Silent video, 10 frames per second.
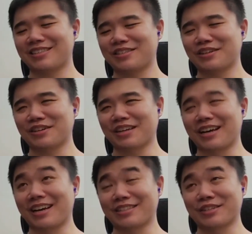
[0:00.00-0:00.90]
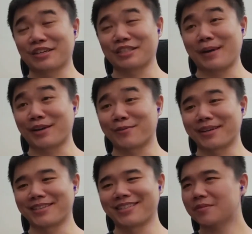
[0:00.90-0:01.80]
took uh, took in
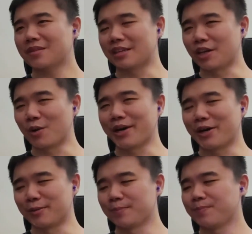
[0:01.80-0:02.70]
Spider-Man in No Way Home.